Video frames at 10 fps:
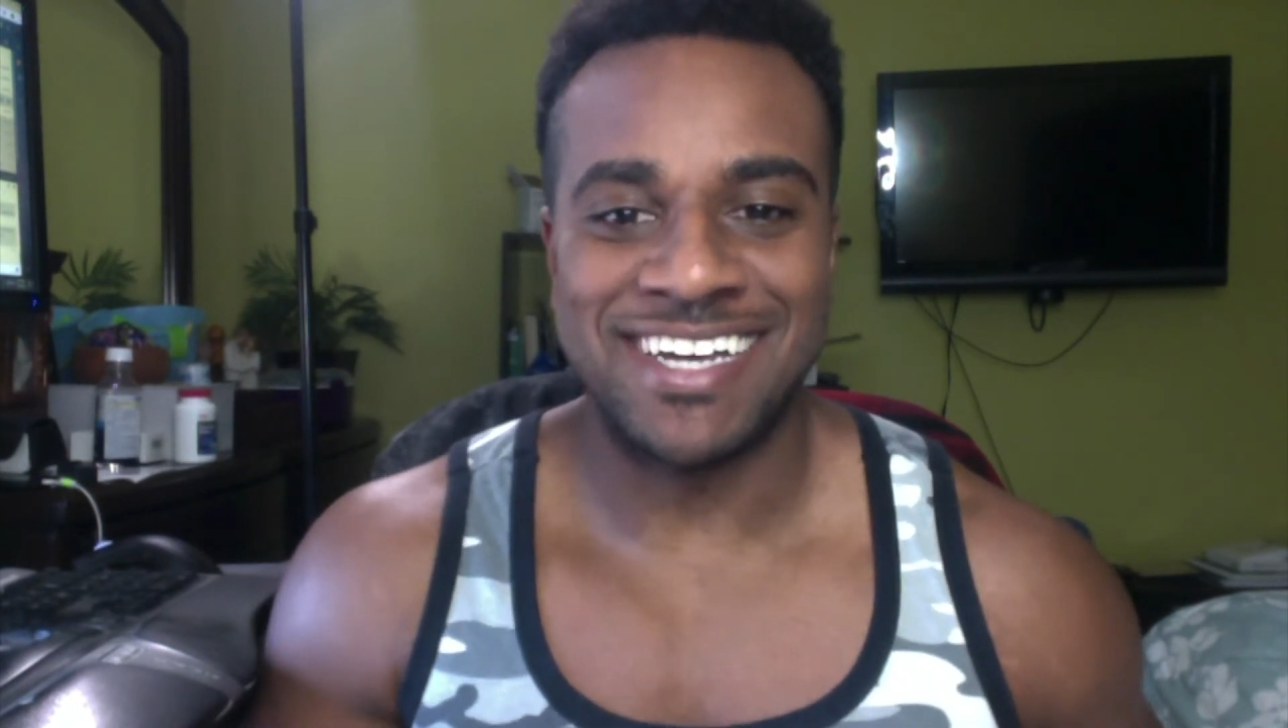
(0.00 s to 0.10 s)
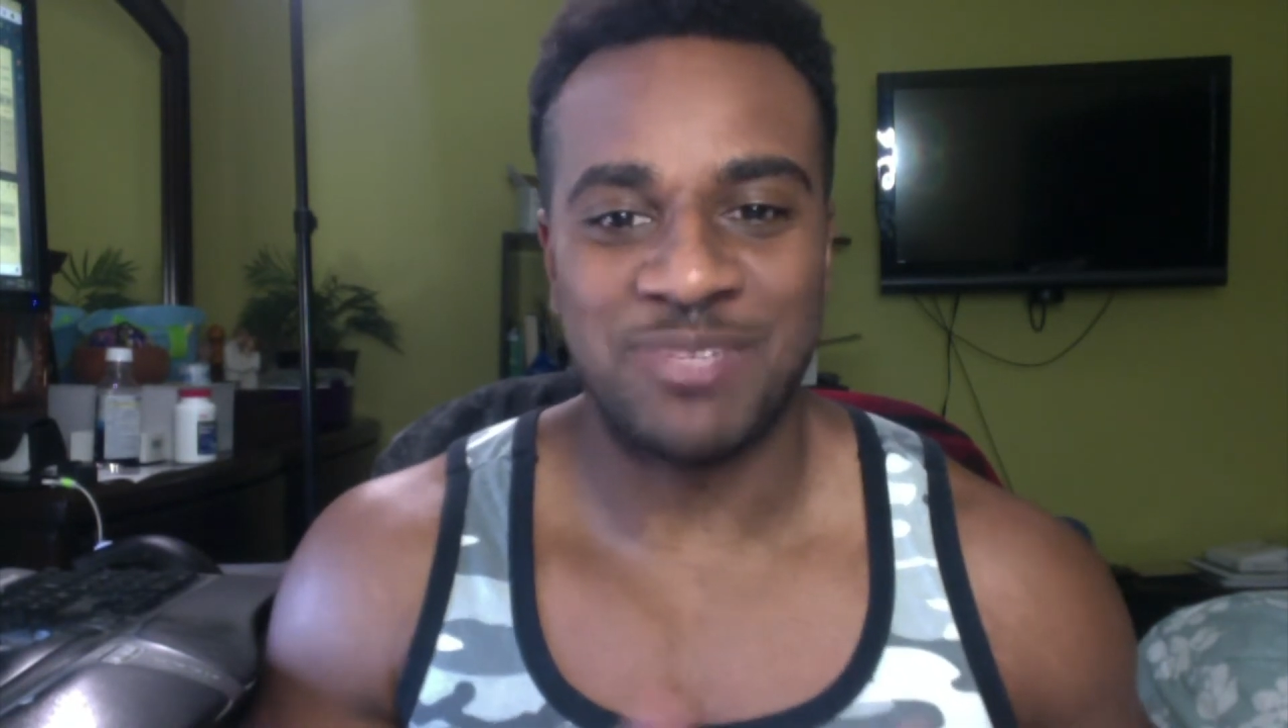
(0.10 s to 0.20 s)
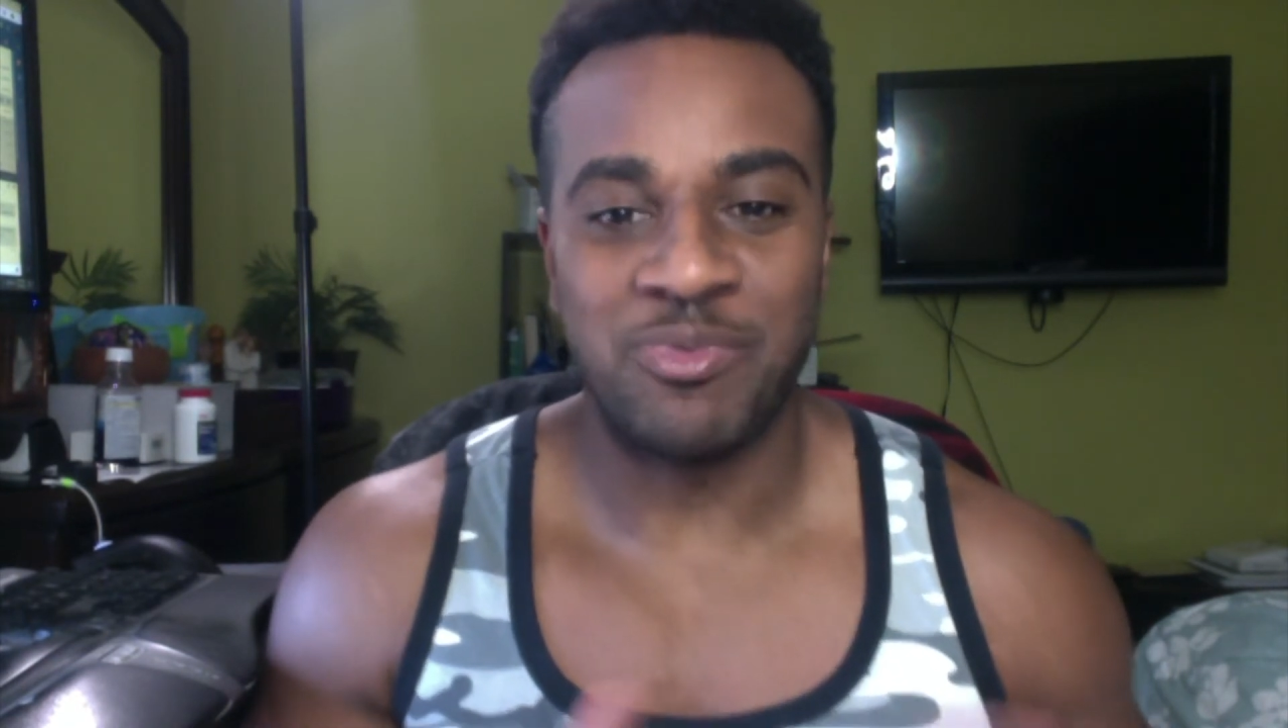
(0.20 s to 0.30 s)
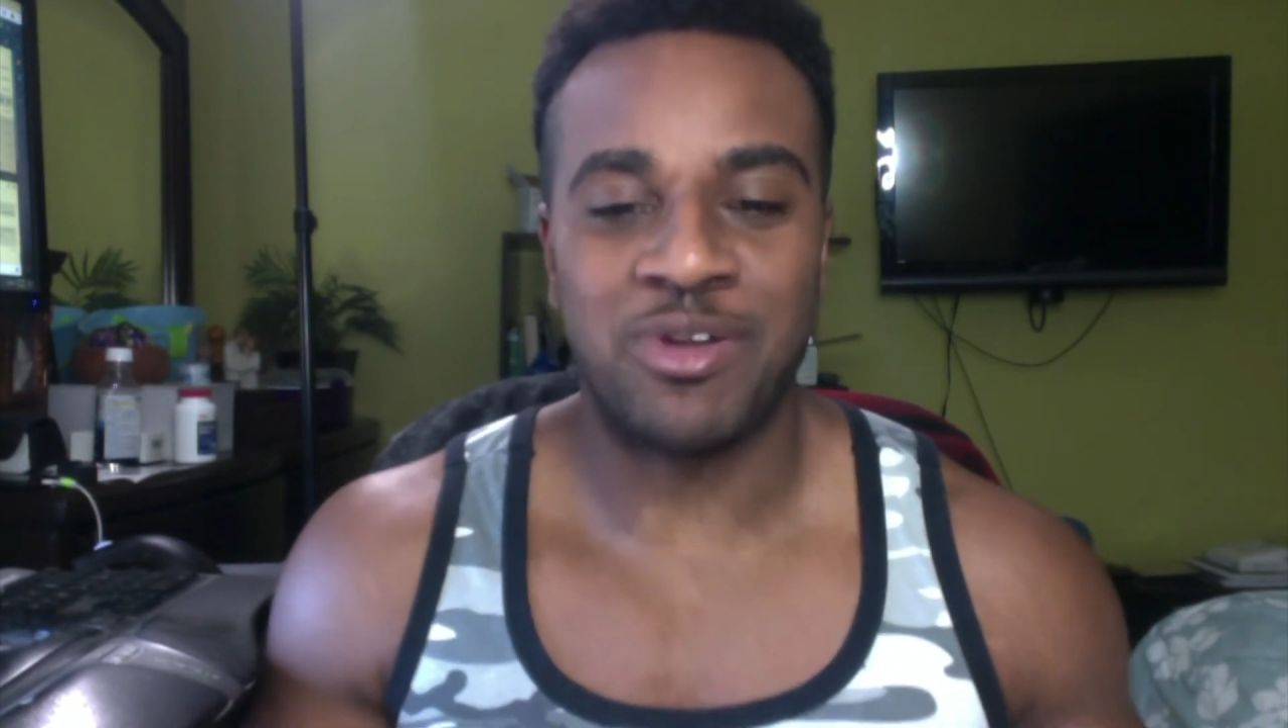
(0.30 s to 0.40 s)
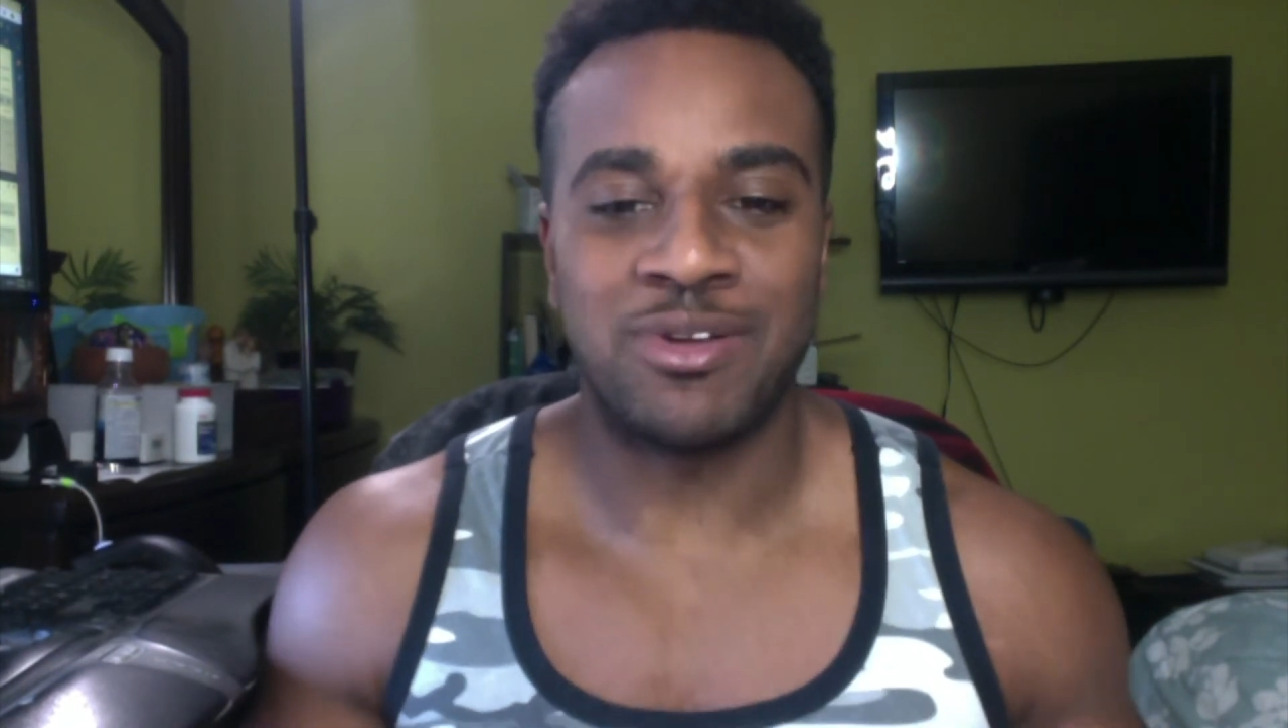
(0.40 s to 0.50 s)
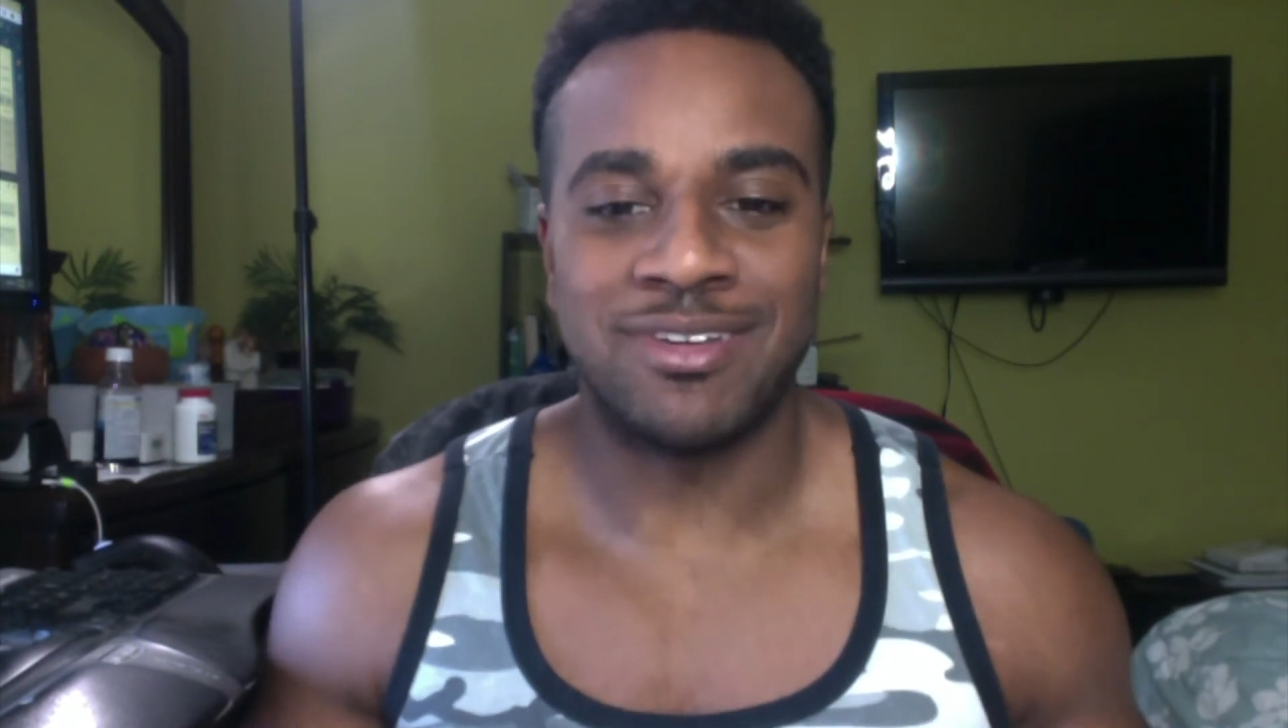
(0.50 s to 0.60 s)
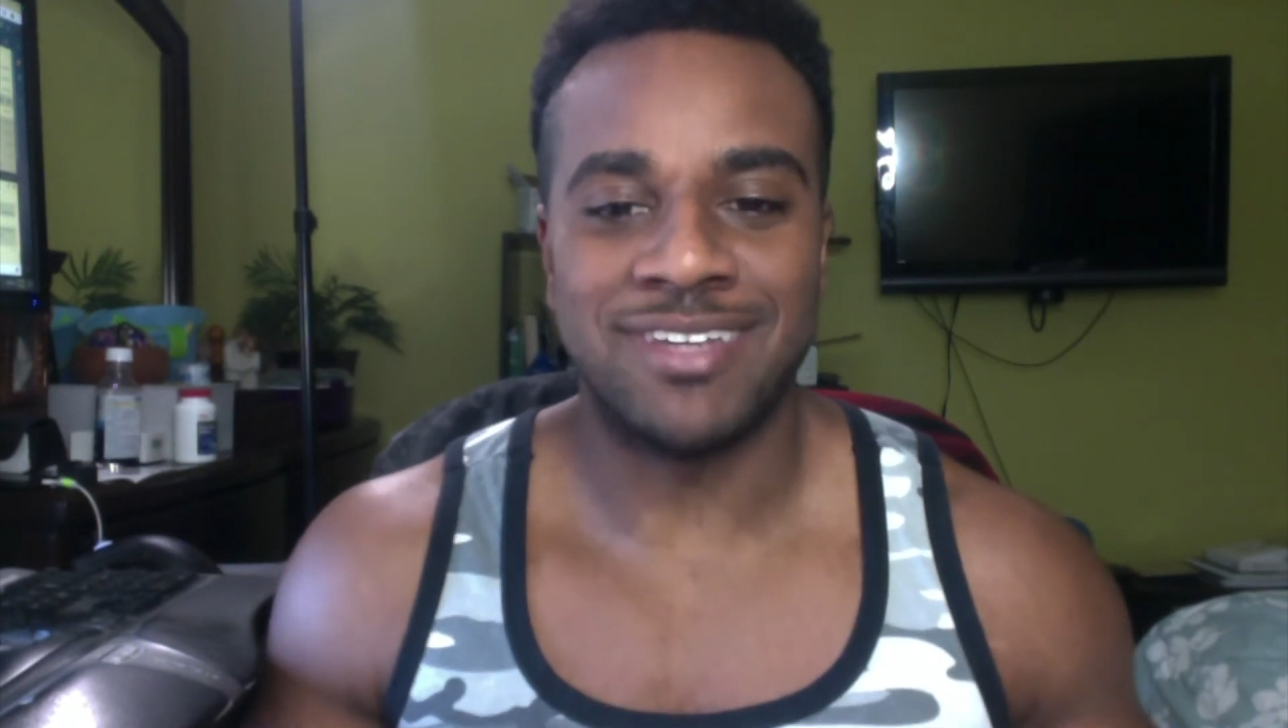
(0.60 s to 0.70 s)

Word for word: I'm working on